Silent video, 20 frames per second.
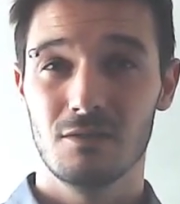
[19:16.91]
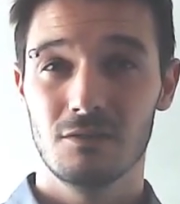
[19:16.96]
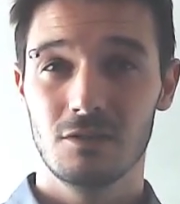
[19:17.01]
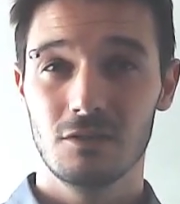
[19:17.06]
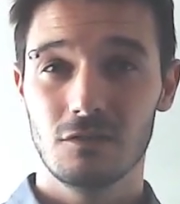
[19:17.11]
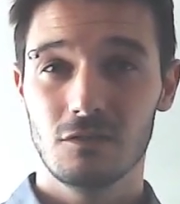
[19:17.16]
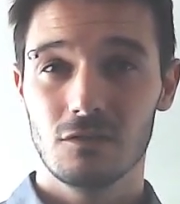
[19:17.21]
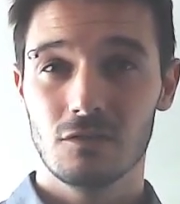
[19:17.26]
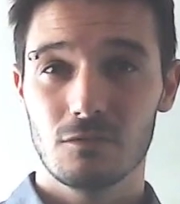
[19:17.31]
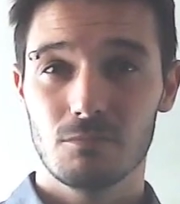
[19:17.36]

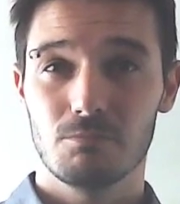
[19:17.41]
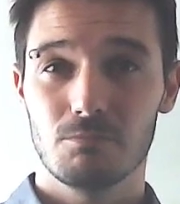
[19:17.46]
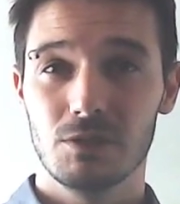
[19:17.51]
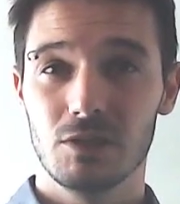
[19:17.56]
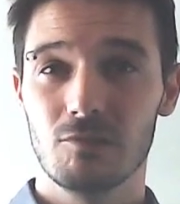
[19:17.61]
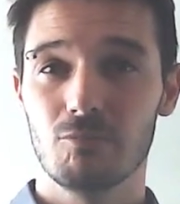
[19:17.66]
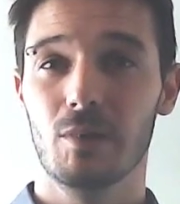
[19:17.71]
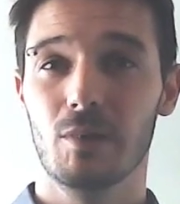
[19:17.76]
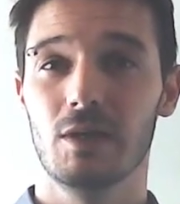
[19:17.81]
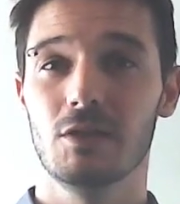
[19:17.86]
It's just
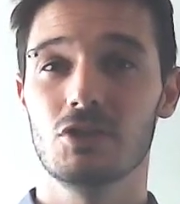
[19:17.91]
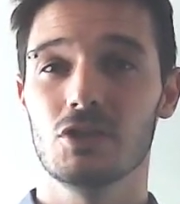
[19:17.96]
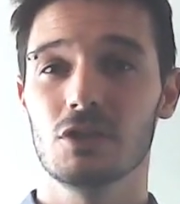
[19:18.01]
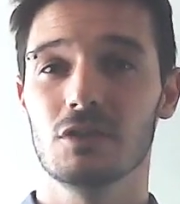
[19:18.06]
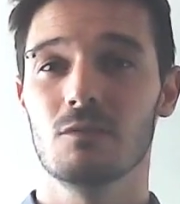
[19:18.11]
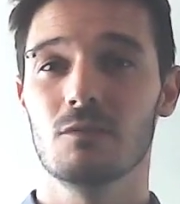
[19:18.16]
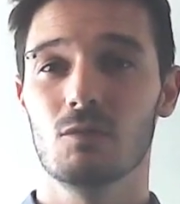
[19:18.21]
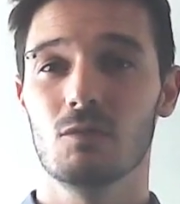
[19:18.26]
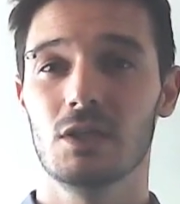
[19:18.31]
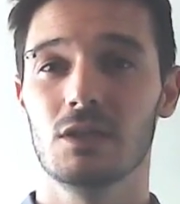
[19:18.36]
being
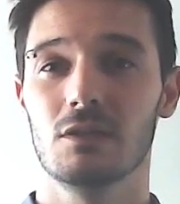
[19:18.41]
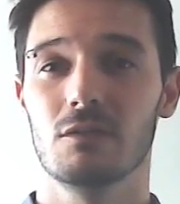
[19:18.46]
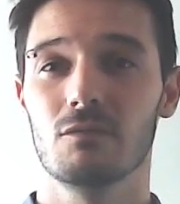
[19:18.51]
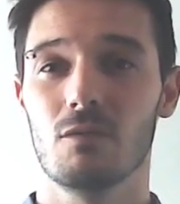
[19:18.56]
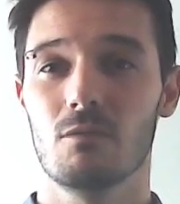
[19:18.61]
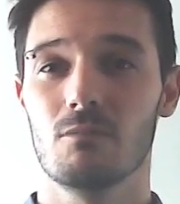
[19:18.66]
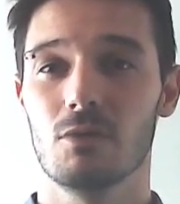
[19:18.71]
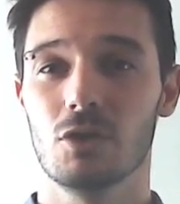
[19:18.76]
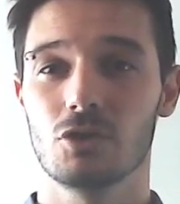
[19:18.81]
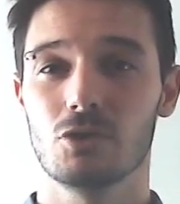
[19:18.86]
patient and waiting
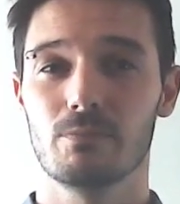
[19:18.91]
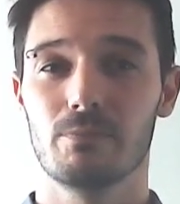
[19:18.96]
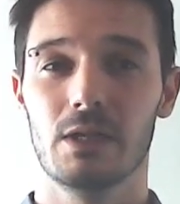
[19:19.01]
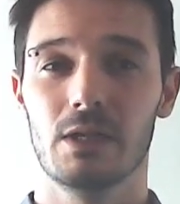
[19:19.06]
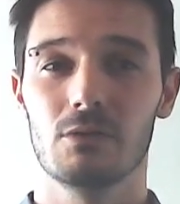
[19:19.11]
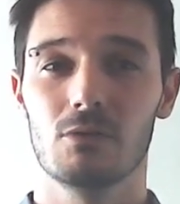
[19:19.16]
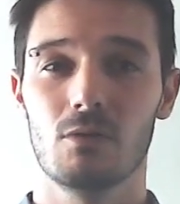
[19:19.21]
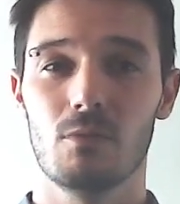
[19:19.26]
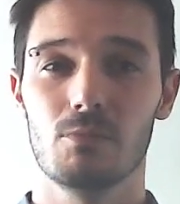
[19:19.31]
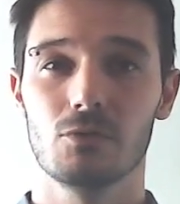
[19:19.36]
for much
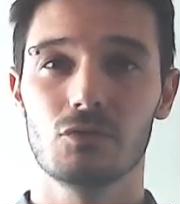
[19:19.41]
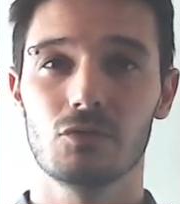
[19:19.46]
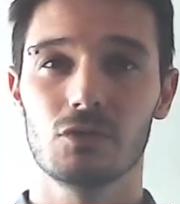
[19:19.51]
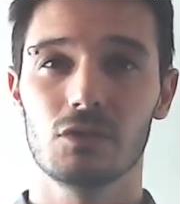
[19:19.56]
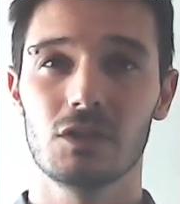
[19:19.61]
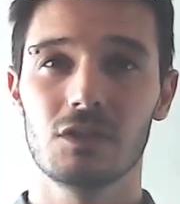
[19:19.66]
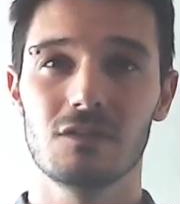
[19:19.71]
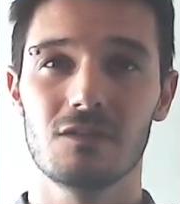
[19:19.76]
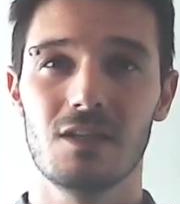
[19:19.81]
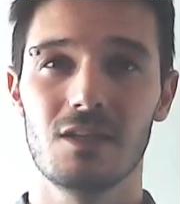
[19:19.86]
better
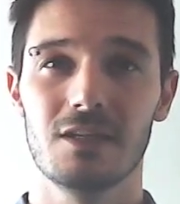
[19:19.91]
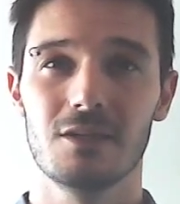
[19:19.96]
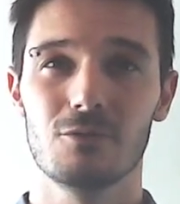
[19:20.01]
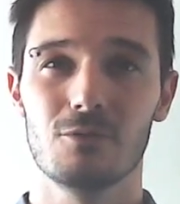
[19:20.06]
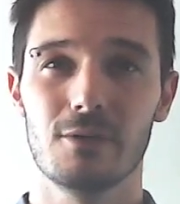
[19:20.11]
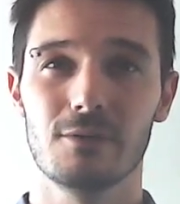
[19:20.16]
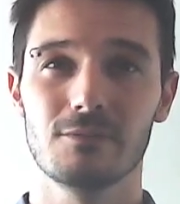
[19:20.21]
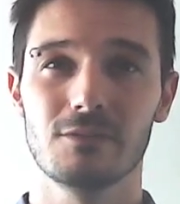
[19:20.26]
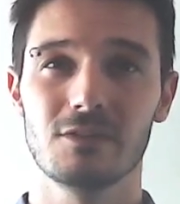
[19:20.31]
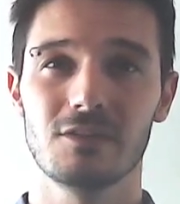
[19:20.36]
opportunities
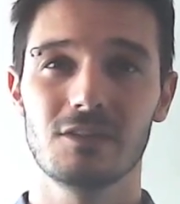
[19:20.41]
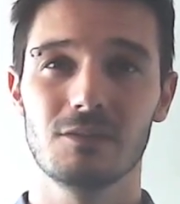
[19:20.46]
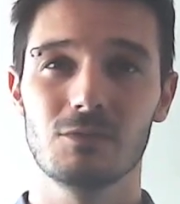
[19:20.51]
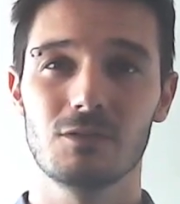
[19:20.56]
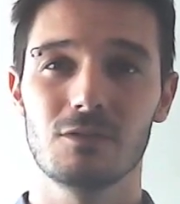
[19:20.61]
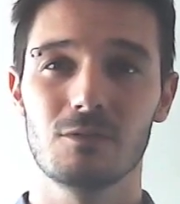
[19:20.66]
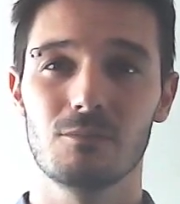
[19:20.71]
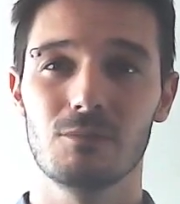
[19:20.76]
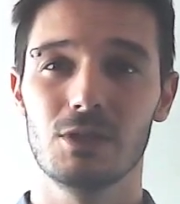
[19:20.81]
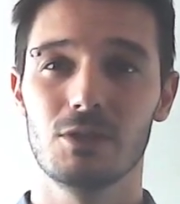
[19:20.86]
later on.
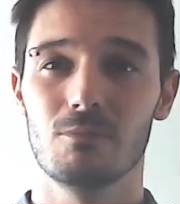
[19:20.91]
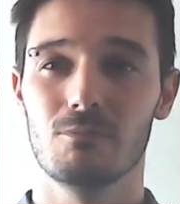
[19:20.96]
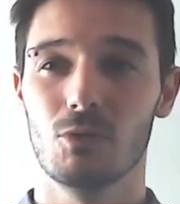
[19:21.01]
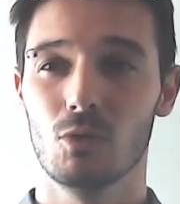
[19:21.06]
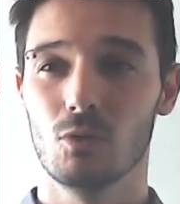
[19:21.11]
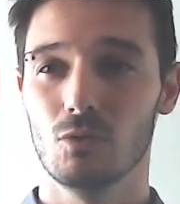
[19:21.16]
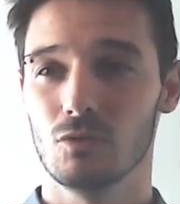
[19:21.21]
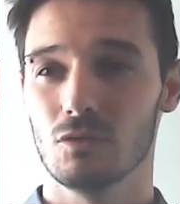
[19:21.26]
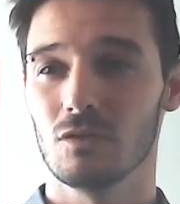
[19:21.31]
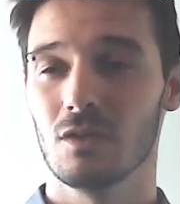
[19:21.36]
Seems to be the
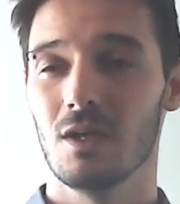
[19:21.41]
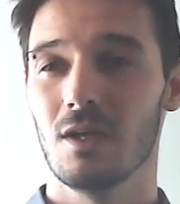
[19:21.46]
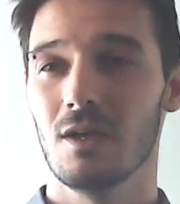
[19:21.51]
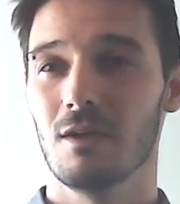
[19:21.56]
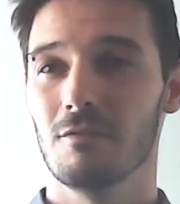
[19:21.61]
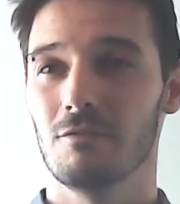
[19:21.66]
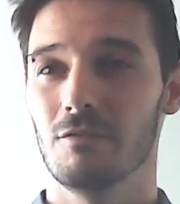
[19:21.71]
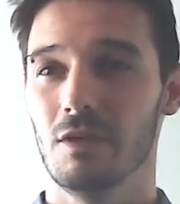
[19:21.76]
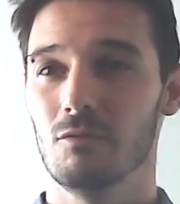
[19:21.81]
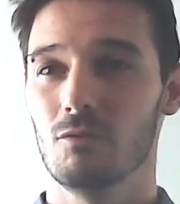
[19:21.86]
most
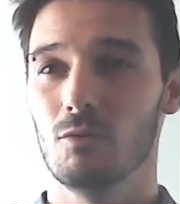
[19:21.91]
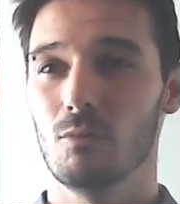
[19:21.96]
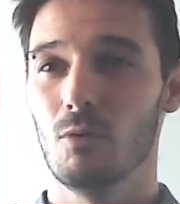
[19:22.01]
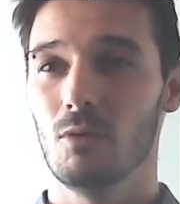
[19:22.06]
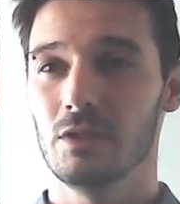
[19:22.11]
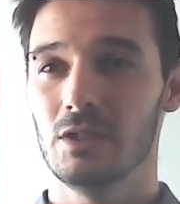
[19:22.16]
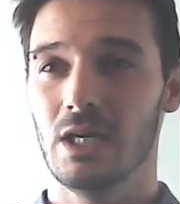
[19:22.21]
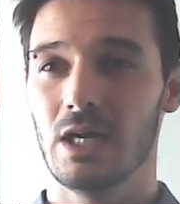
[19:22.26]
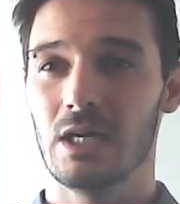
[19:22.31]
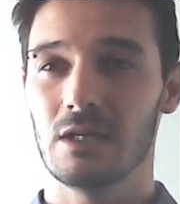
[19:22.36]

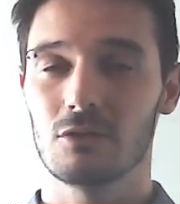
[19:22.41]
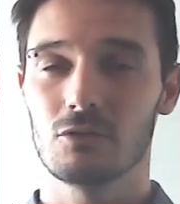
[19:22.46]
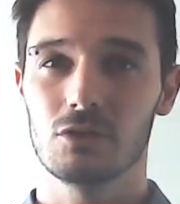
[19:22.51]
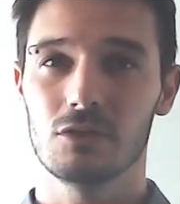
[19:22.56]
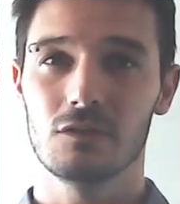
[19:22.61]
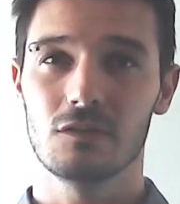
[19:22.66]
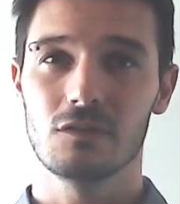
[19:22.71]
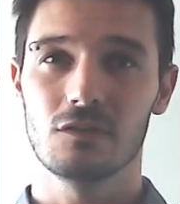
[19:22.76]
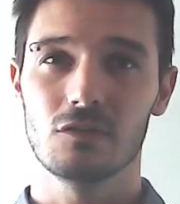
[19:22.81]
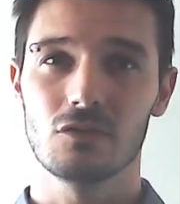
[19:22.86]
favorable and
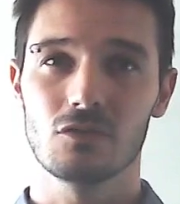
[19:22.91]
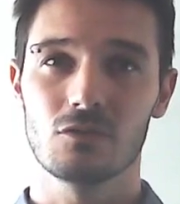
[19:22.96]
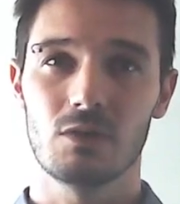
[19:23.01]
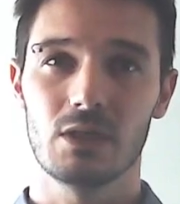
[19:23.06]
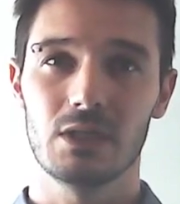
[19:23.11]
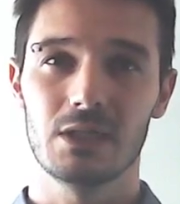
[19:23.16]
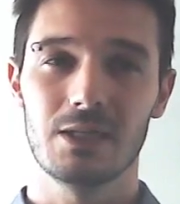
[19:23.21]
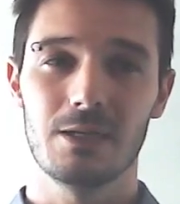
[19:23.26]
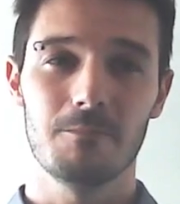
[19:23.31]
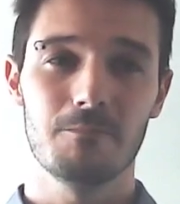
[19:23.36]
accurate decision
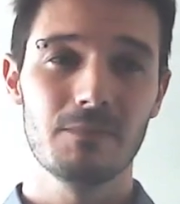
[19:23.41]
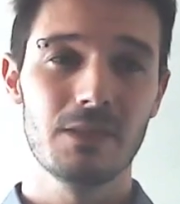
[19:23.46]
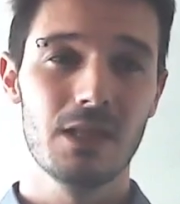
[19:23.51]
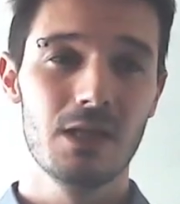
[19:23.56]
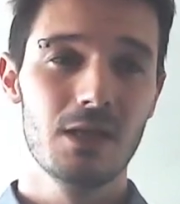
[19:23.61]
right now.